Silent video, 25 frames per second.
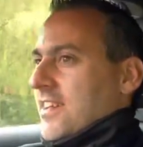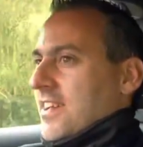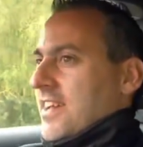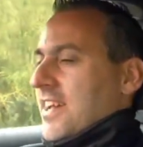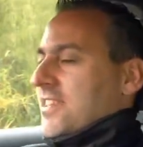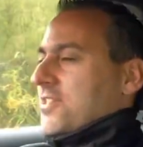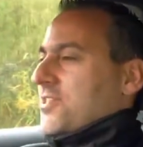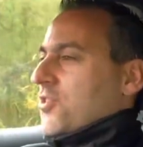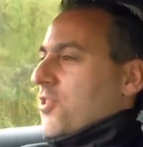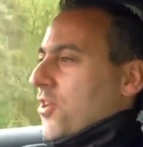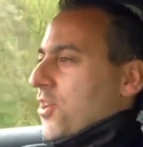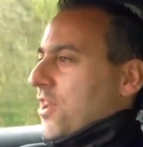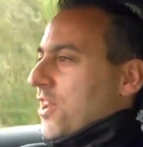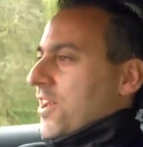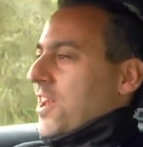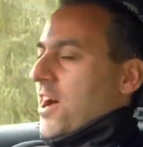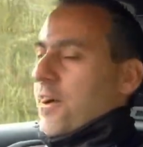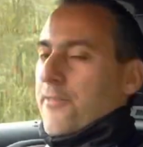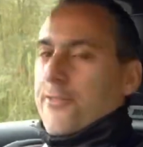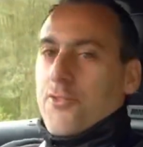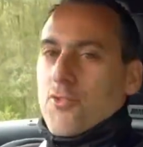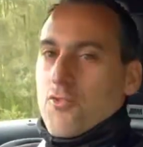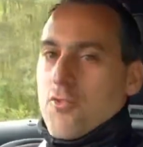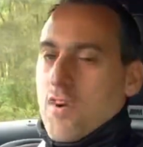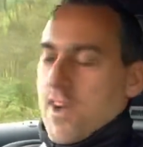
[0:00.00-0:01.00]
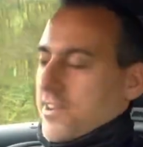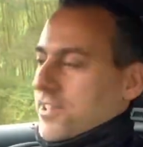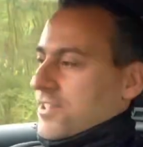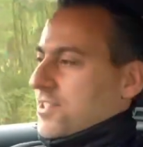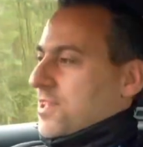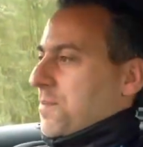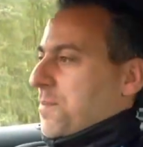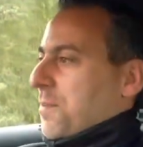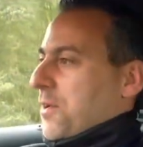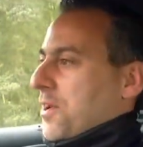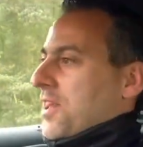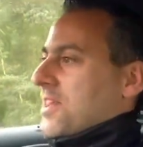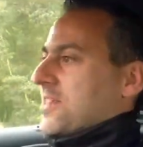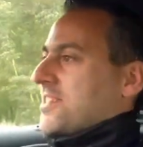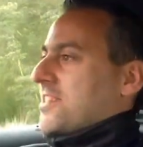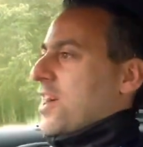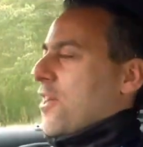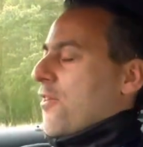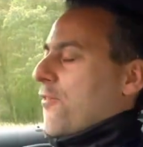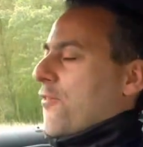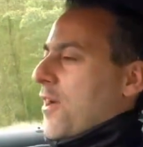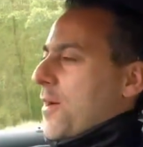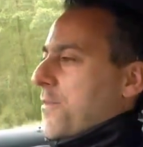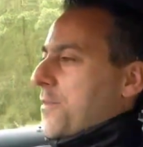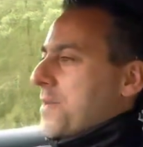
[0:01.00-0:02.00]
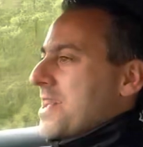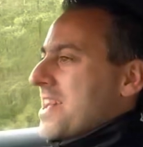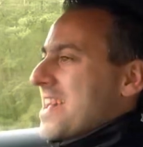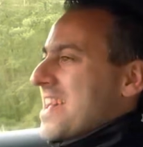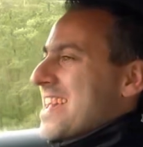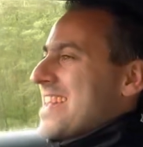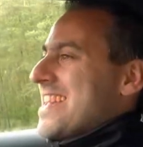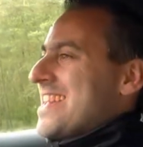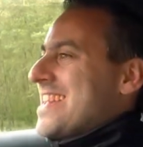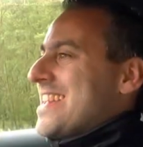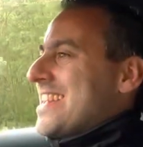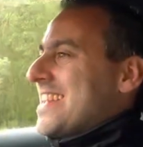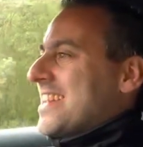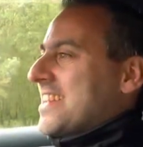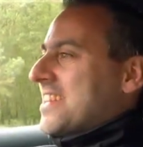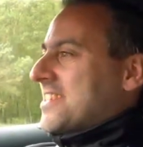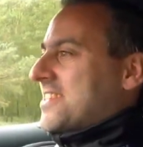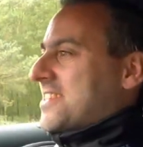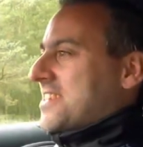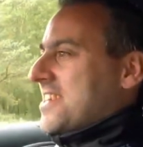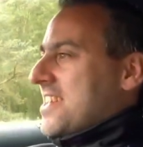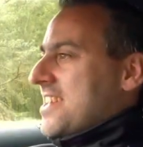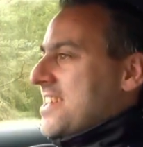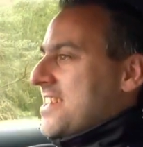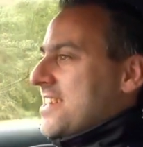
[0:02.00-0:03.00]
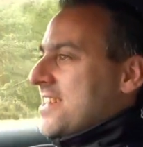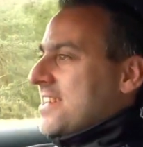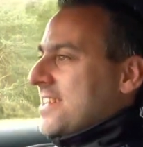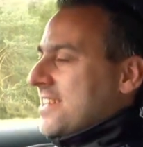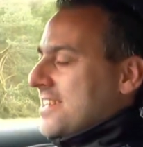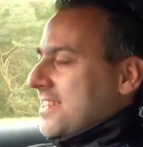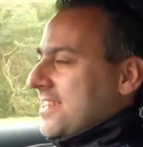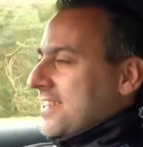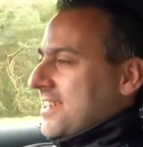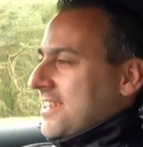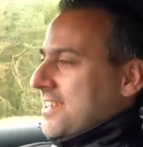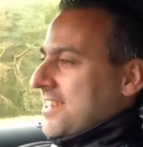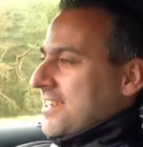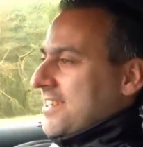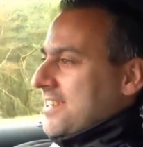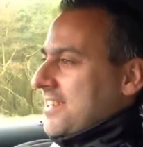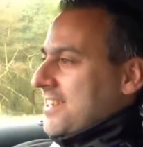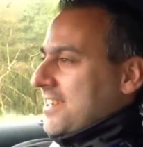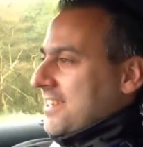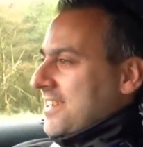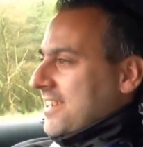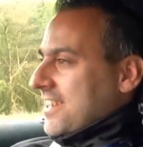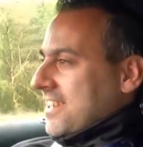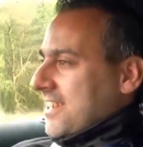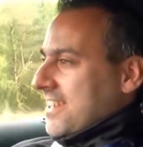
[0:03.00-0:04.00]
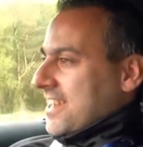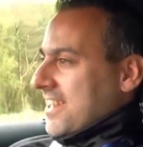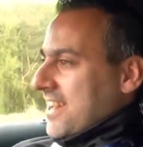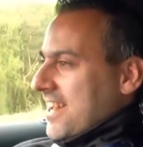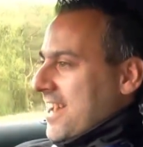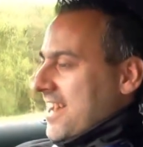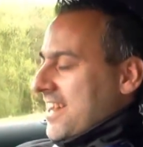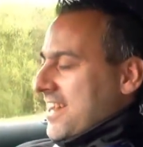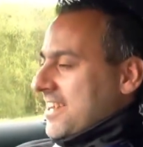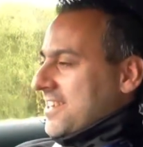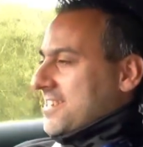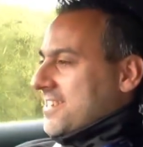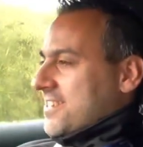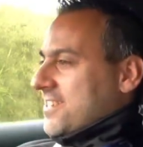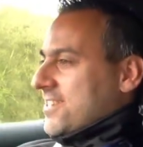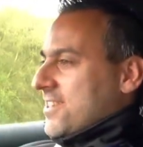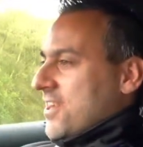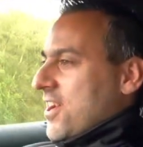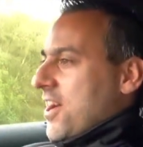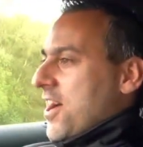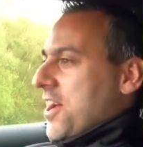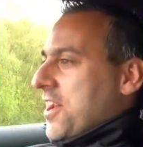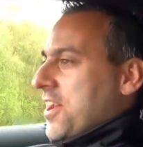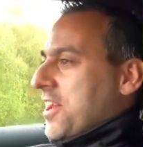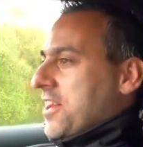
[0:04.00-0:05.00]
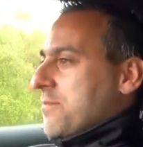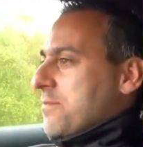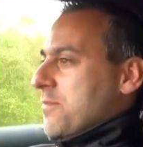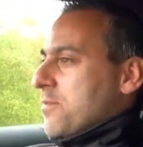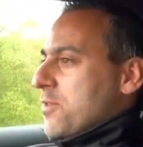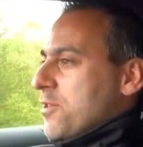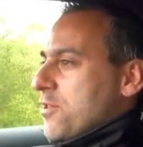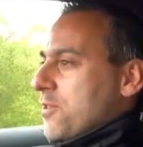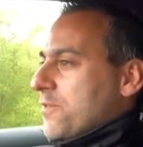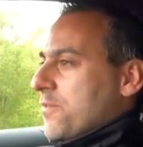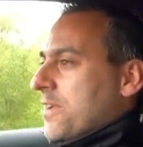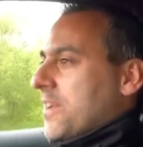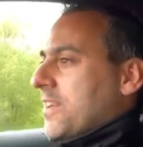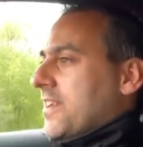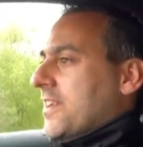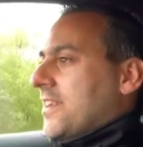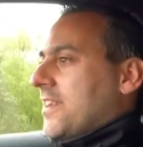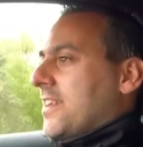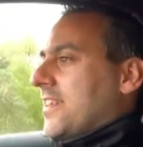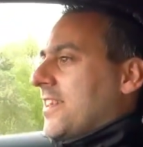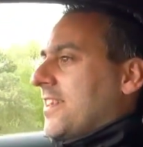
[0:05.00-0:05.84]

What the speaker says: it's got enough grunt to pull itself up here easy, and it's certainly moving